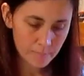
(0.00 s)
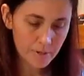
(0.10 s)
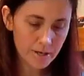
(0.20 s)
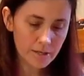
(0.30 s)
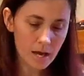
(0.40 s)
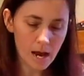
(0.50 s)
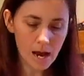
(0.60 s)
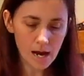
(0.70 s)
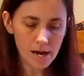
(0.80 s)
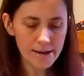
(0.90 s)
But
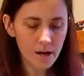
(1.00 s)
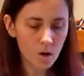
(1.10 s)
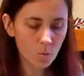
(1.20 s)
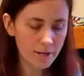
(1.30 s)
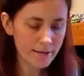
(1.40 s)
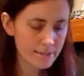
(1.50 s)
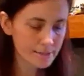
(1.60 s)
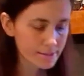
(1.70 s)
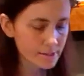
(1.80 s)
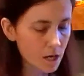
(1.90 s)
I
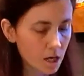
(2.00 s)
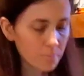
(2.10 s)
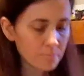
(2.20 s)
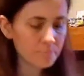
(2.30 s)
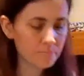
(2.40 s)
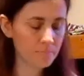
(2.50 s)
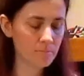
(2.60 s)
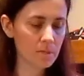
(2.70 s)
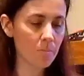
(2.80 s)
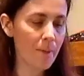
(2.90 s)
always
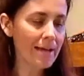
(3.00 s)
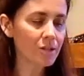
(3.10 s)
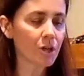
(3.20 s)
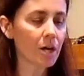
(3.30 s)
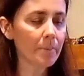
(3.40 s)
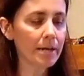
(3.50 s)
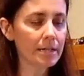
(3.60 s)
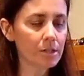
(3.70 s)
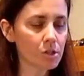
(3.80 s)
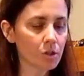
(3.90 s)
batch cut my
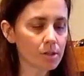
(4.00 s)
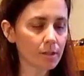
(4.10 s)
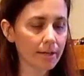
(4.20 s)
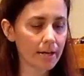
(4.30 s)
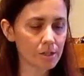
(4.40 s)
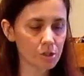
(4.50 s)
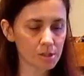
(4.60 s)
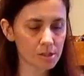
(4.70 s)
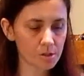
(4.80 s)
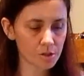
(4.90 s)
inserts like I
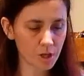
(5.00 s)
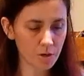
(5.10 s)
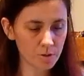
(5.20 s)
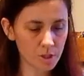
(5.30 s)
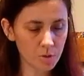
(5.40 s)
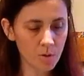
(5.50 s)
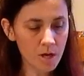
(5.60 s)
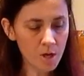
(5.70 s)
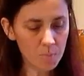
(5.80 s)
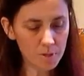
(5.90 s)
just showed you,
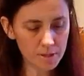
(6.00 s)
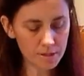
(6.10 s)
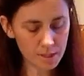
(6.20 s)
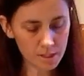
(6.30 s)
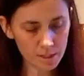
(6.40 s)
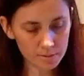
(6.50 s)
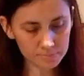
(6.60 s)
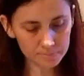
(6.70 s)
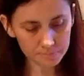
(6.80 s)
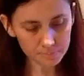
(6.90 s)
but
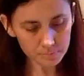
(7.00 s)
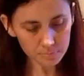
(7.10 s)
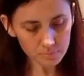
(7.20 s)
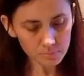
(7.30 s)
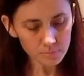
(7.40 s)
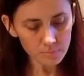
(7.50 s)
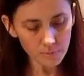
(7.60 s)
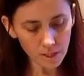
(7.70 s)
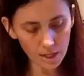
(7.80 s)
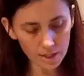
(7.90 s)
then
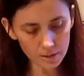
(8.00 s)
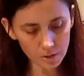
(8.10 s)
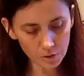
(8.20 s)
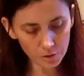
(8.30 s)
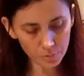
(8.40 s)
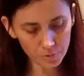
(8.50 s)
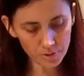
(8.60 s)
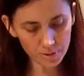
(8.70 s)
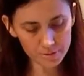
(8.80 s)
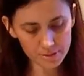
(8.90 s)
I look through
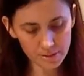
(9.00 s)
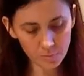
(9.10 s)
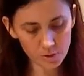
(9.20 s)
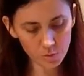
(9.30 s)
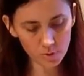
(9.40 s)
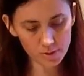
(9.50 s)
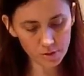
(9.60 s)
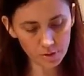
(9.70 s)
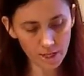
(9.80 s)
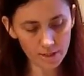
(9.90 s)
them to see which ones
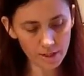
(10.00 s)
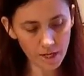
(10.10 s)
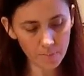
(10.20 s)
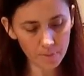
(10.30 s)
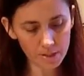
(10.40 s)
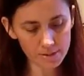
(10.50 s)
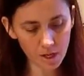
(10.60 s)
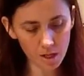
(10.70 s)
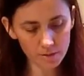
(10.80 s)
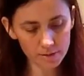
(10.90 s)
are lining up, because
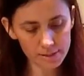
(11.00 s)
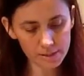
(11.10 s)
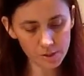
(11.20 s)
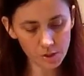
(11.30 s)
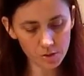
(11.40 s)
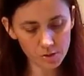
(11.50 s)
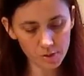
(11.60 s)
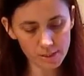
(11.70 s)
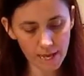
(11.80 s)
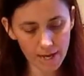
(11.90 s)
all of these inserts are
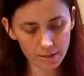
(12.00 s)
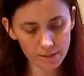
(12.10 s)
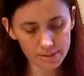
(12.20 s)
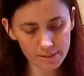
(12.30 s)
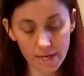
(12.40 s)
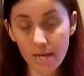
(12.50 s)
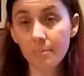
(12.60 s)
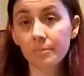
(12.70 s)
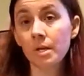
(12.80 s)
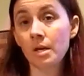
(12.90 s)
exactly the
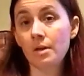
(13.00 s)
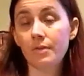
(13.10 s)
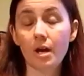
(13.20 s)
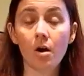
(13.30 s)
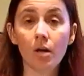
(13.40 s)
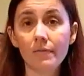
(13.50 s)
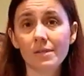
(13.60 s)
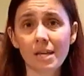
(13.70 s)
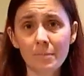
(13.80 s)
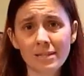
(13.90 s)
same. They all have the
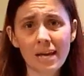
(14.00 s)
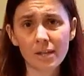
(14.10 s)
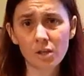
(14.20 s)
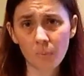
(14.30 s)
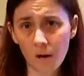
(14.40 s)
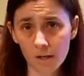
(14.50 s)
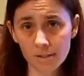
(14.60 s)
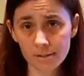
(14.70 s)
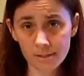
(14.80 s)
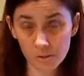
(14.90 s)
same exact
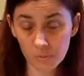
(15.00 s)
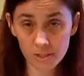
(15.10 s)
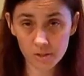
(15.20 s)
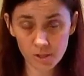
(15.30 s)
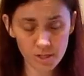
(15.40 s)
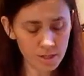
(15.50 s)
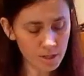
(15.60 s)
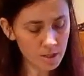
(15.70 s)
coupons in these P&G